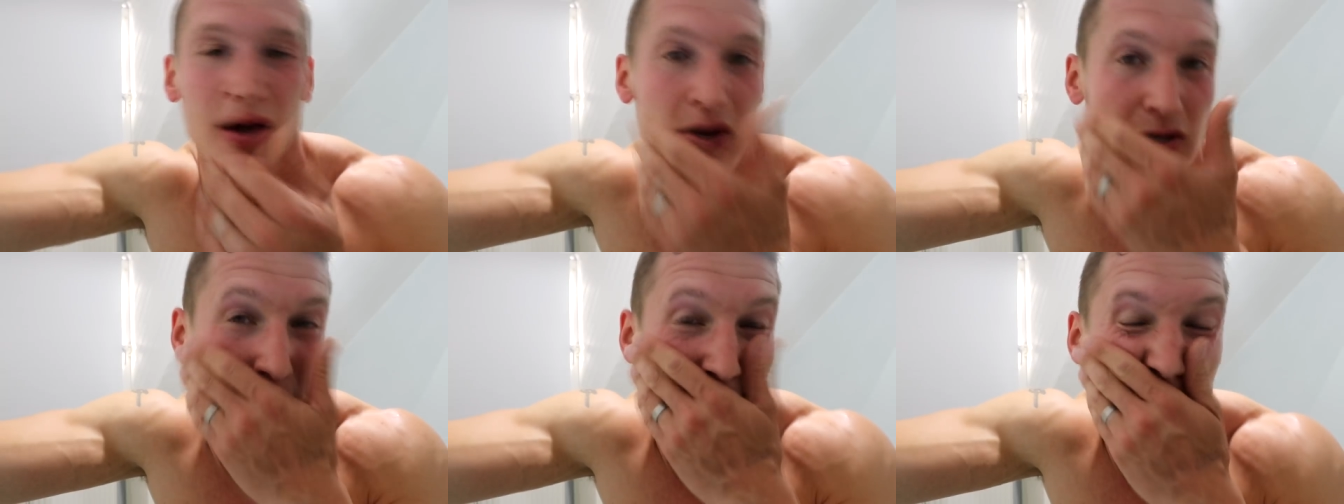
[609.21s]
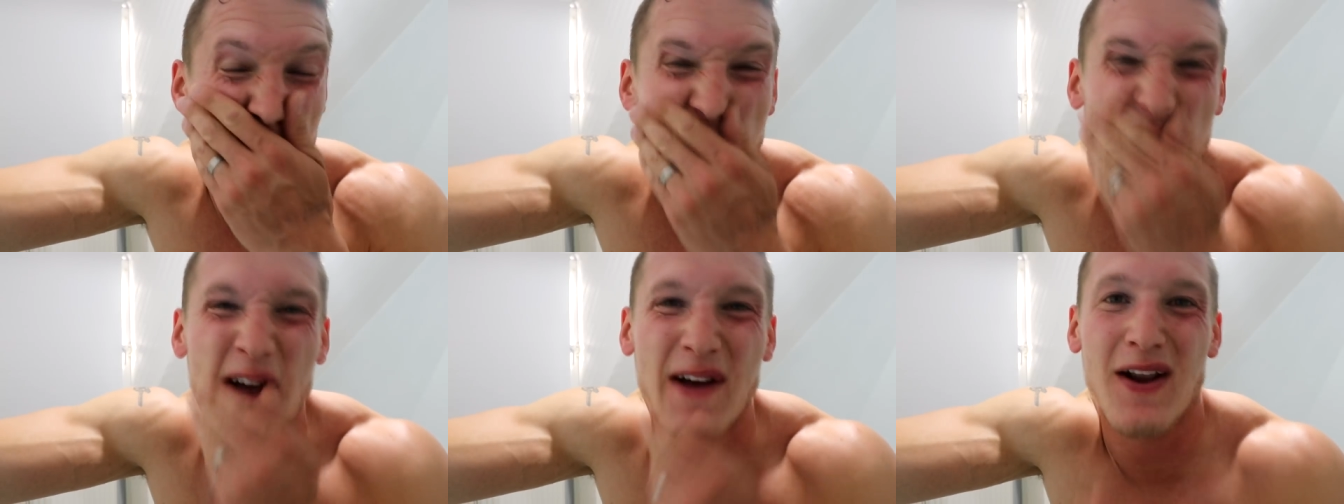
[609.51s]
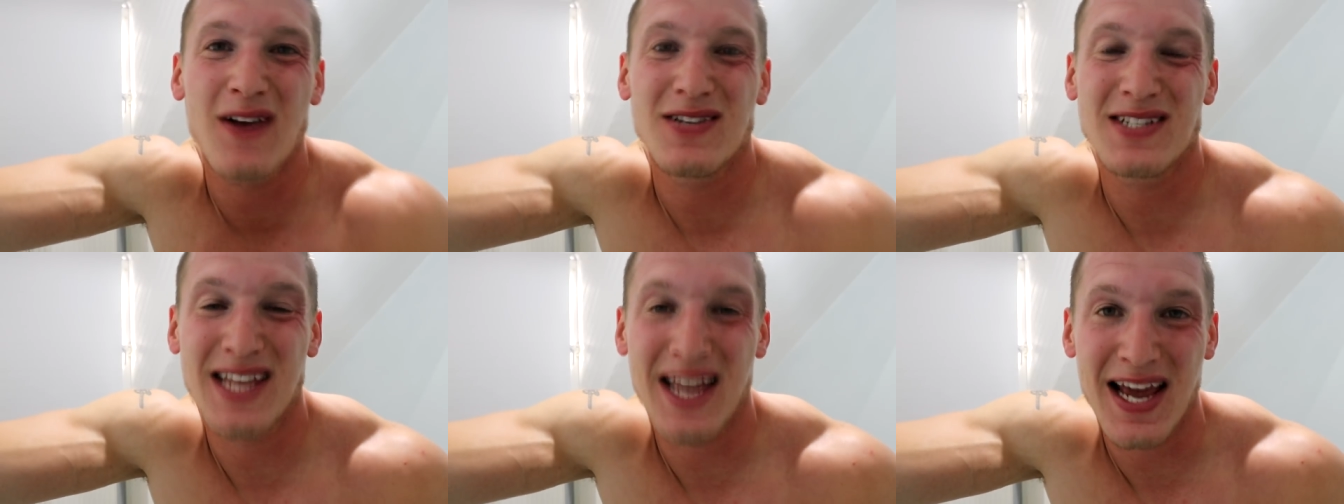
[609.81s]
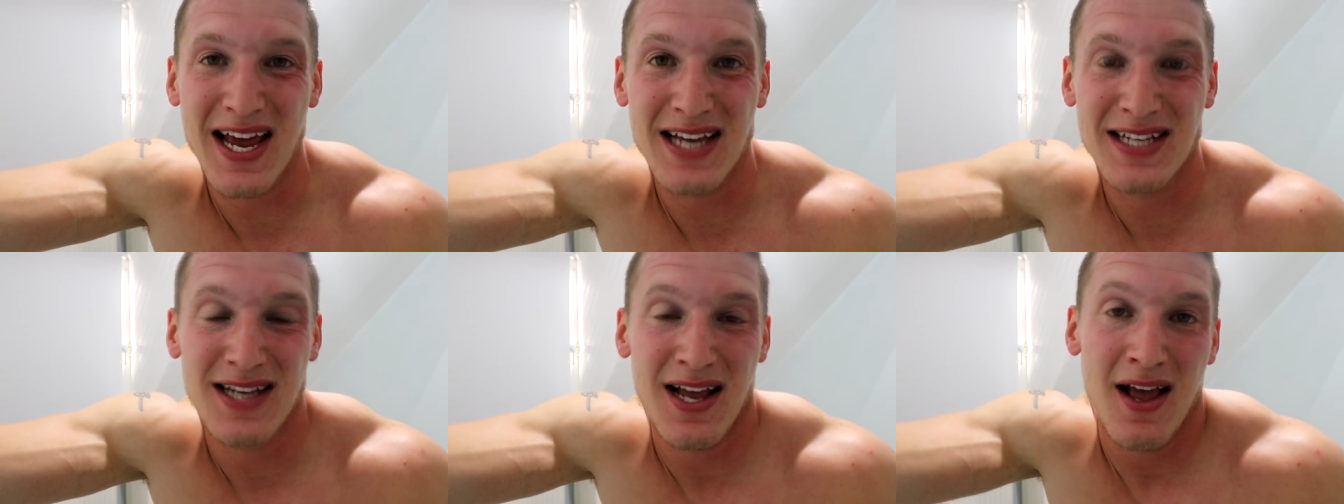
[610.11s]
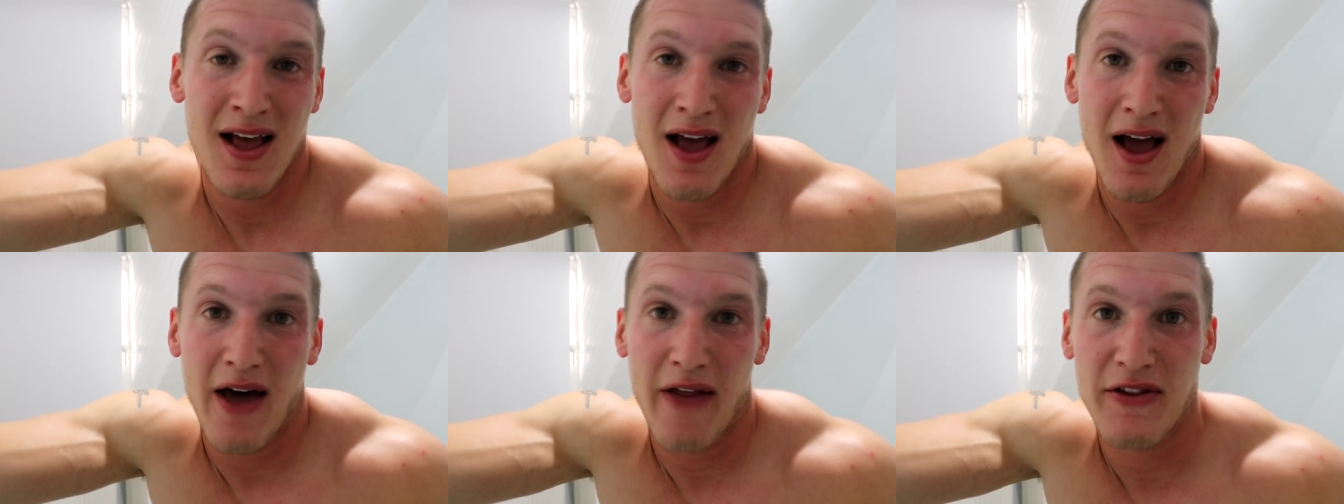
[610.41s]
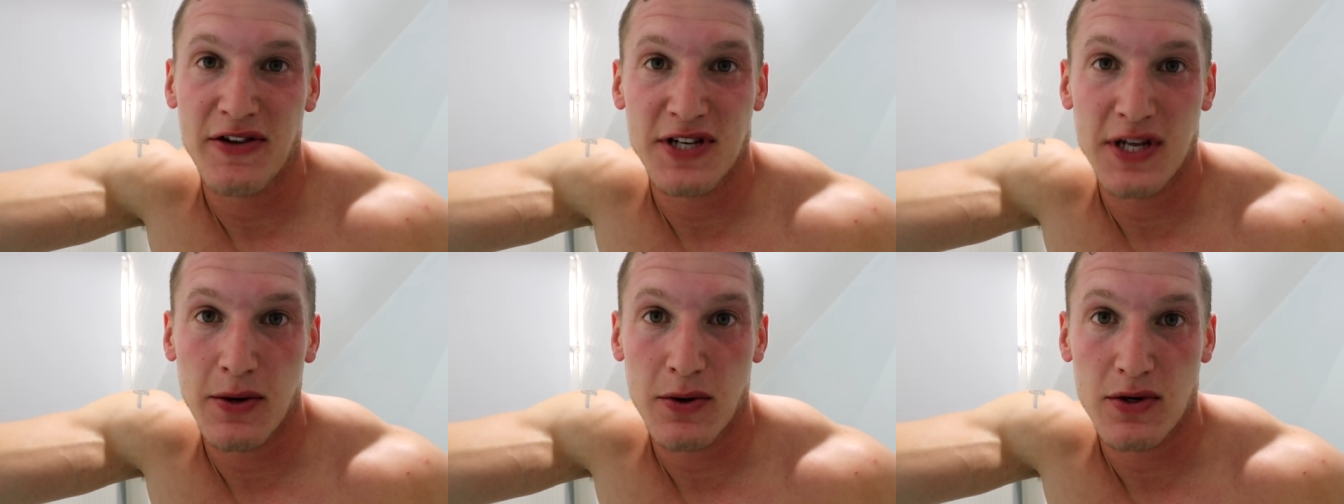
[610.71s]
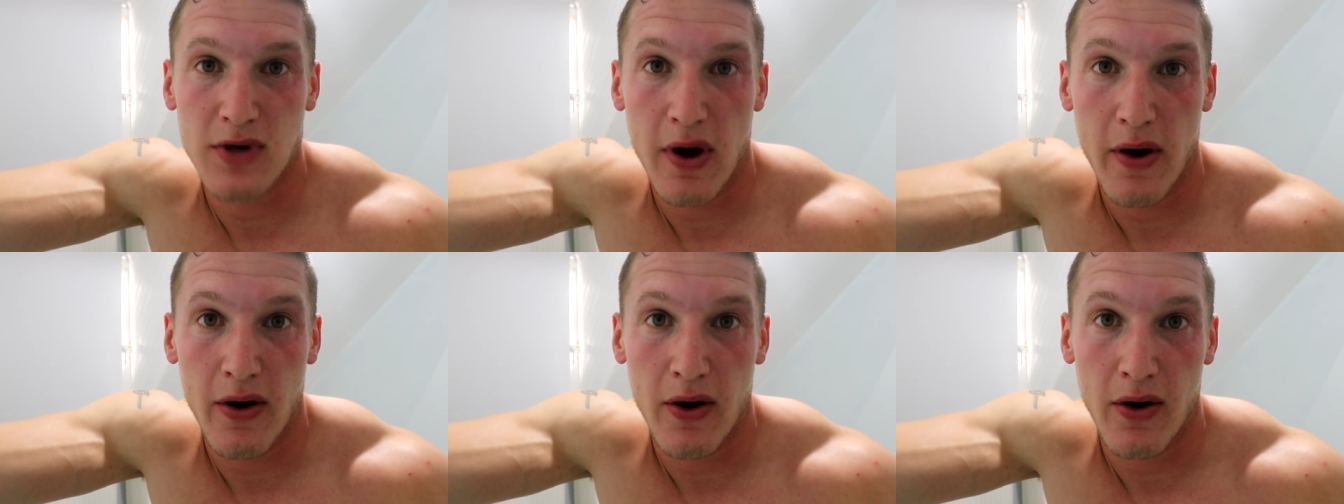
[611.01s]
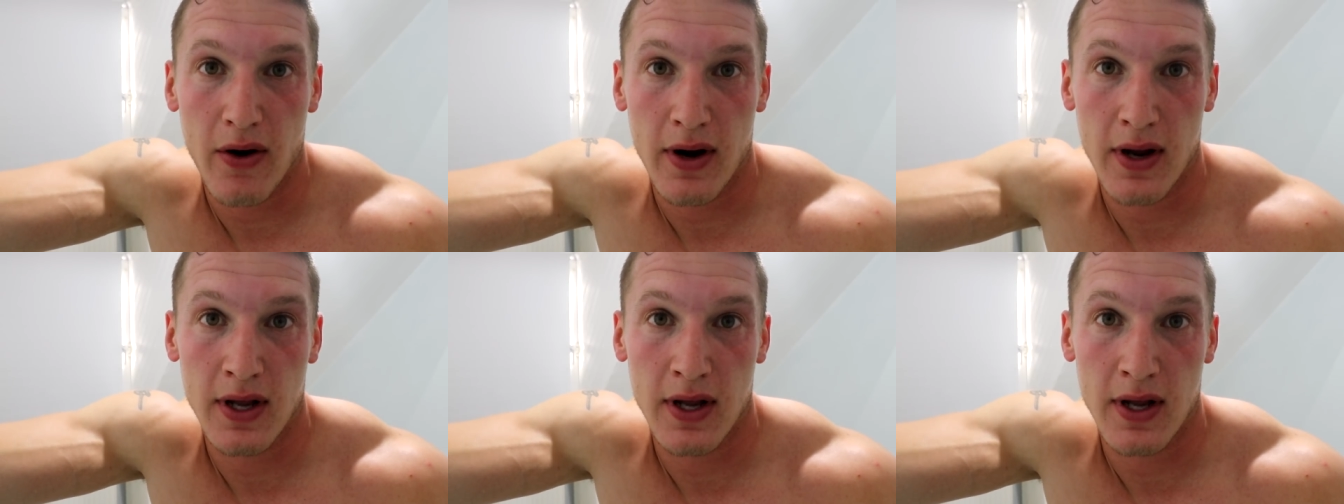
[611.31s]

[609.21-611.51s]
so I want to go downstairs and then see what's going on.